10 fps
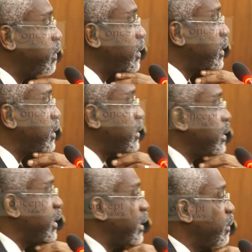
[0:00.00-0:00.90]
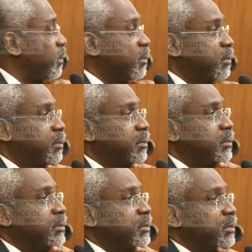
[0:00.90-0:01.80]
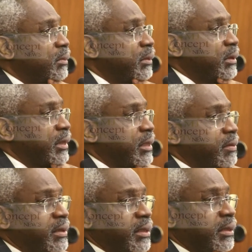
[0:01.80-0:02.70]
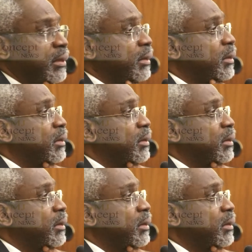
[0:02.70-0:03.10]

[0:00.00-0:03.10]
Please say aye. Those against, please say nay.